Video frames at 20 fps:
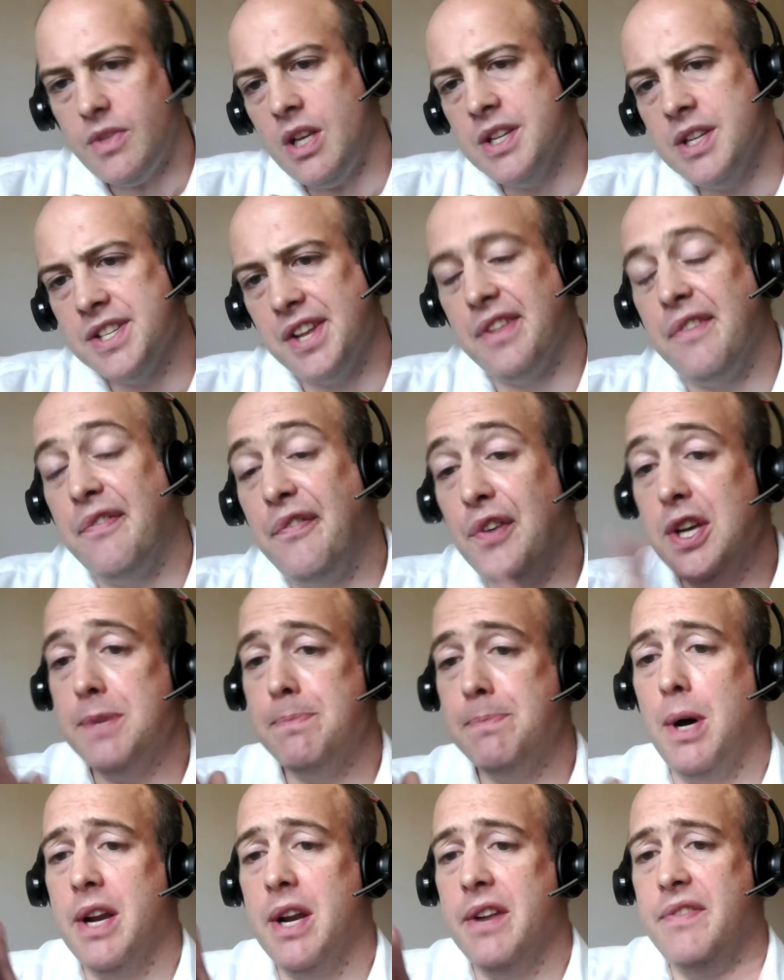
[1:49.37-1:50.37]
So the first
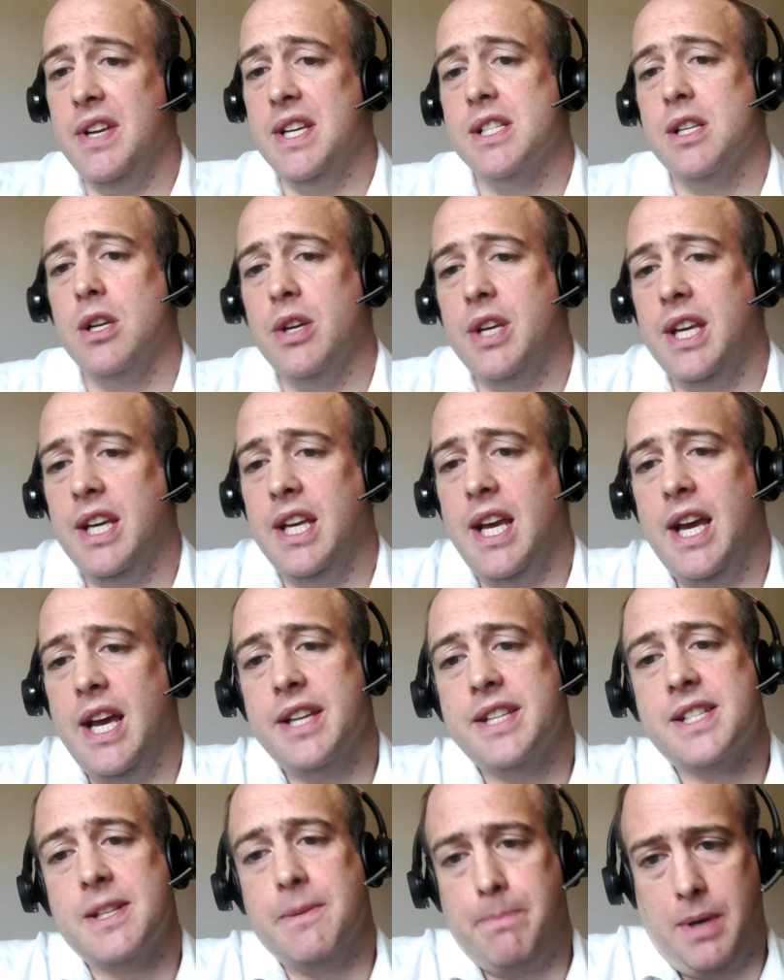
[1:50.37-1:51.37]
part of it is looking at
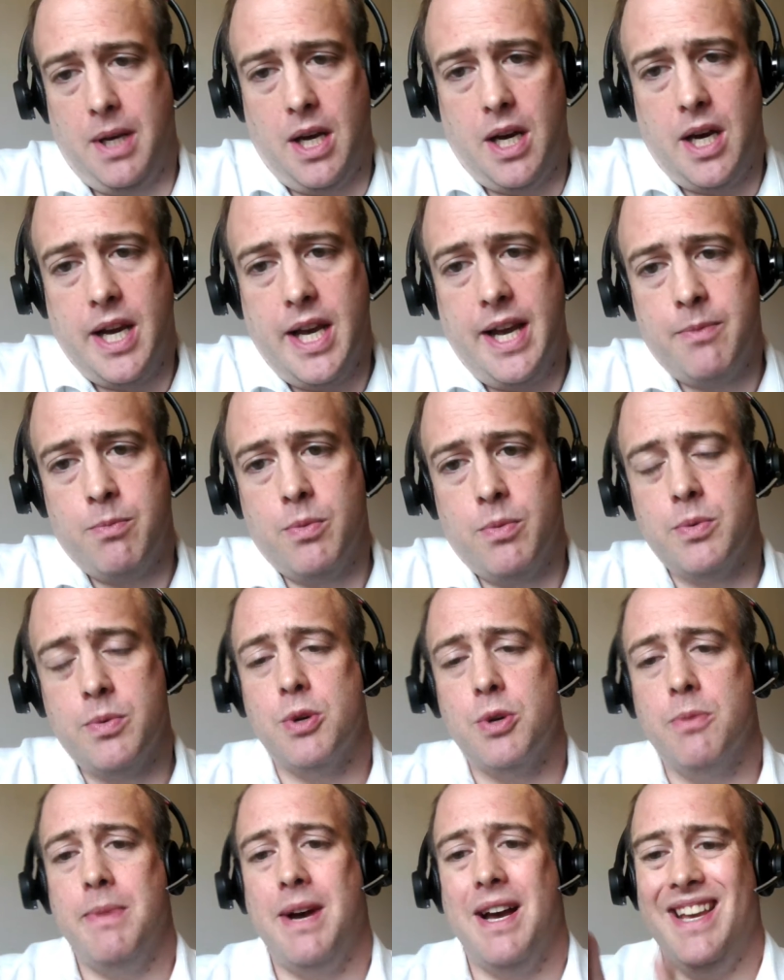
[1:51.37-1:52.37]
supply, and we're
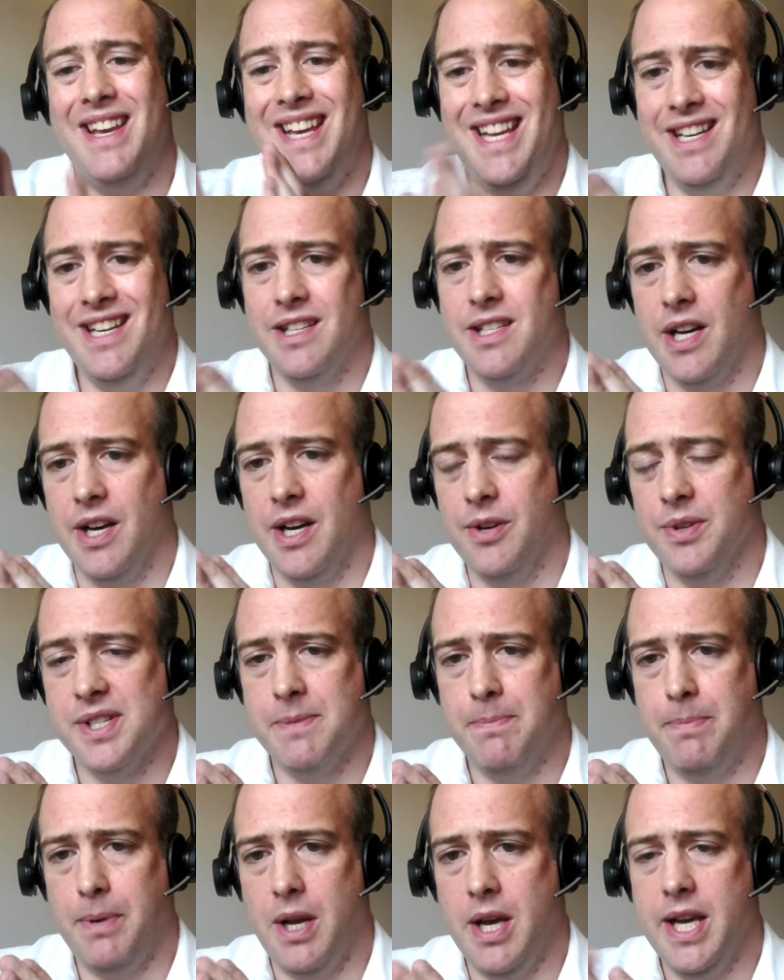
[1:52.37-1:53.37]
talking about internal
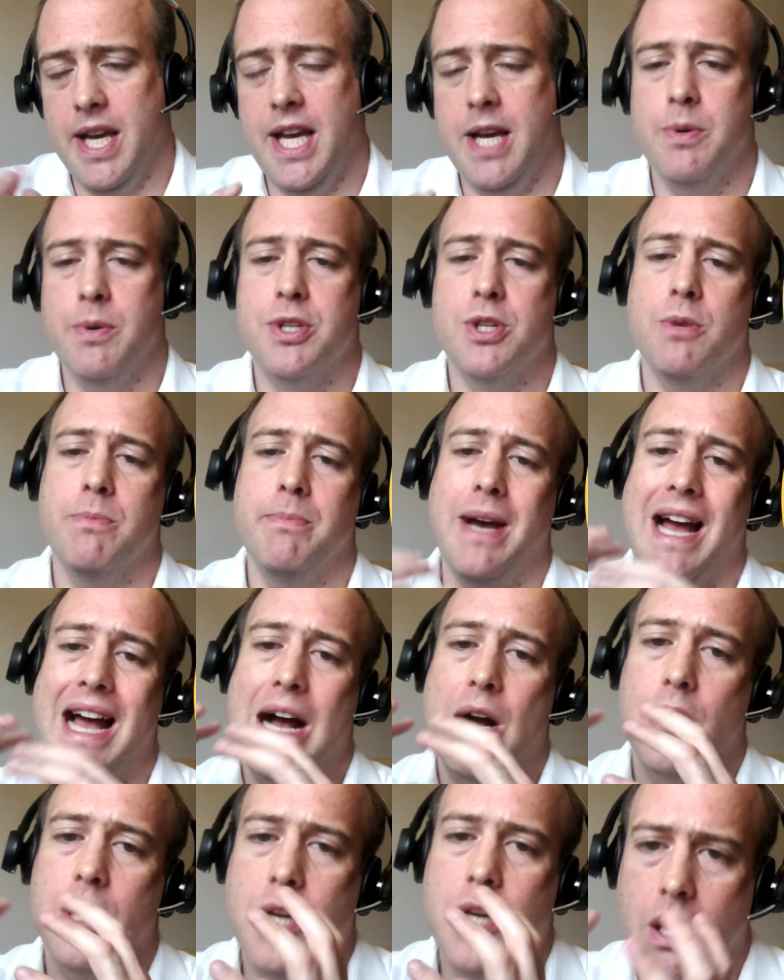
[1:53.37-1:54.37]
supply here. We're talking about
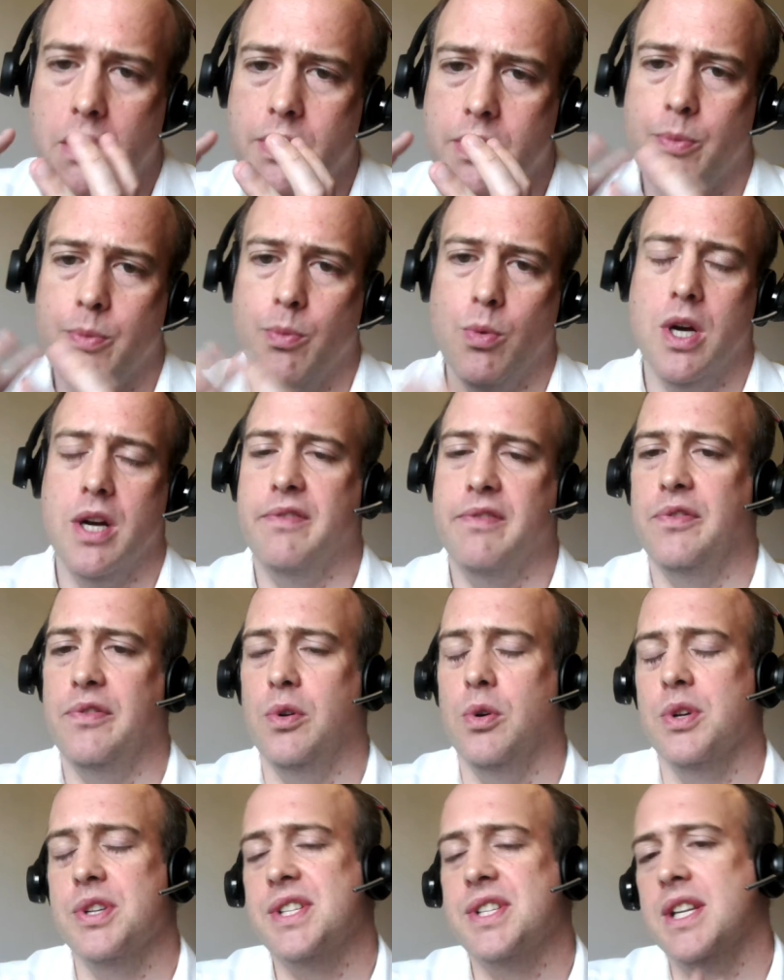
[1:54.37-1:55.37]
our current
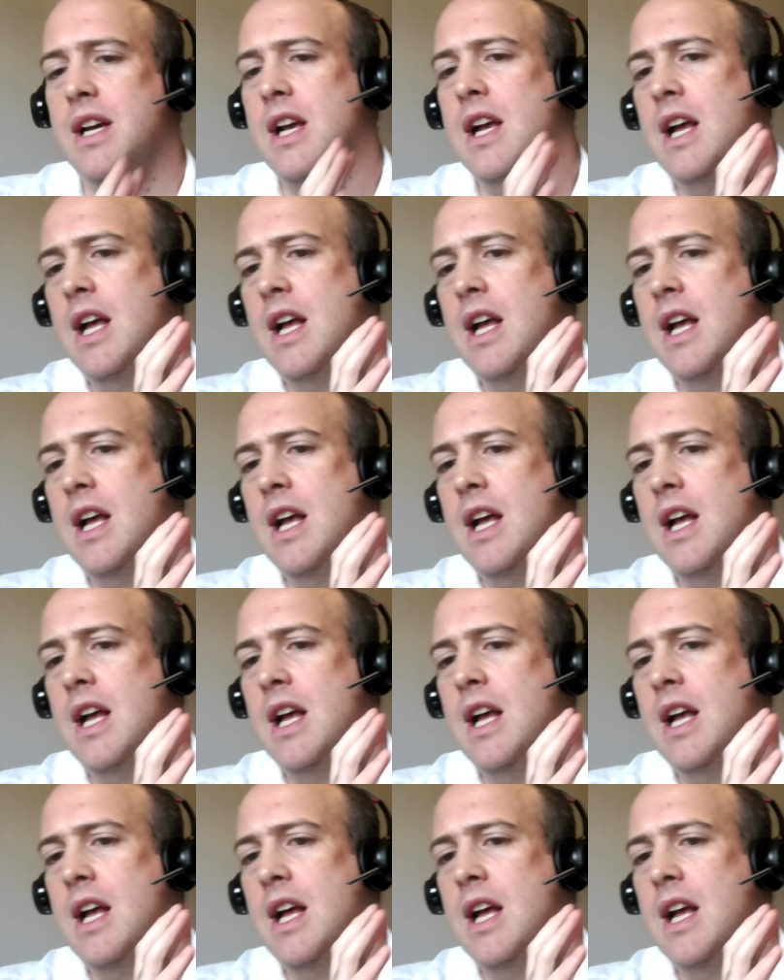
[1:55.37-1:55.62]
workforce.